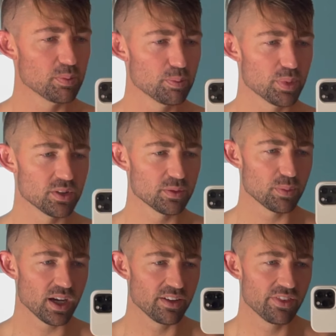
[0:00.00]
burn some
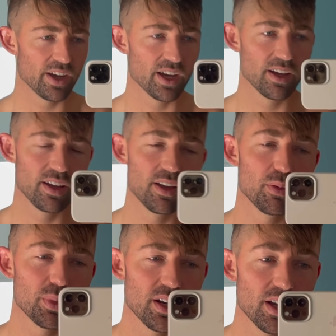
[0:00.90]
body fat.
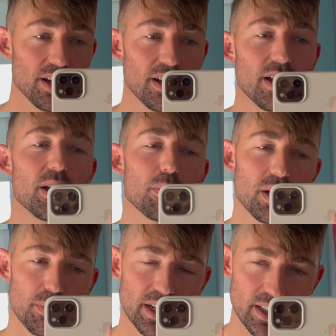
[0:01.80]
But uh, but
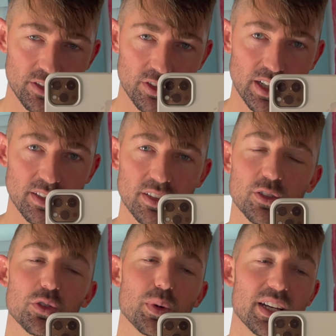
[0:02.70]
I'm about to get dressed
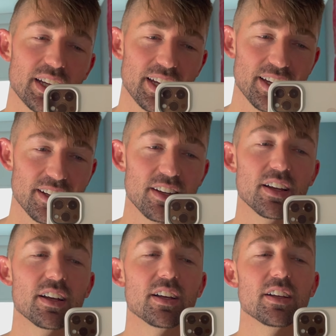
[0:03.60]
because we're about to head
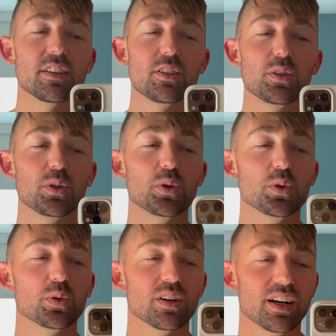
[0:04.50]

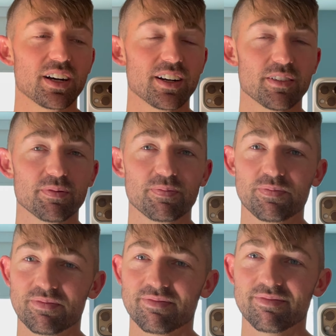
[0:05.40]
to um,
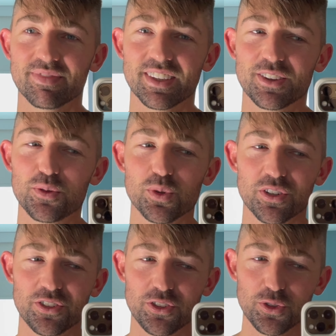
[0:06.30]
do more
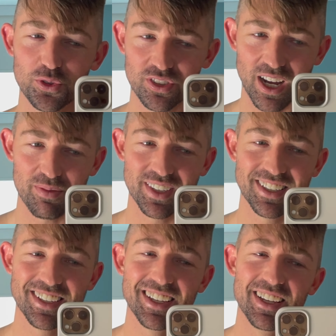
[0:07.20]
shoe
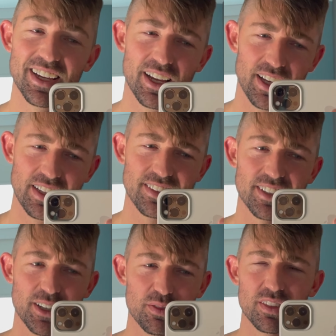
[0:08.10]
shopping. It's
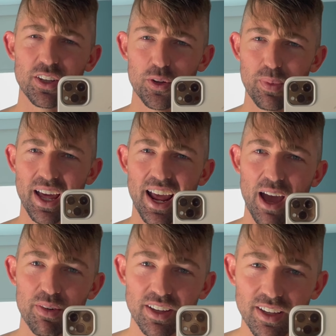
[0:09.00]
uh, another bad habit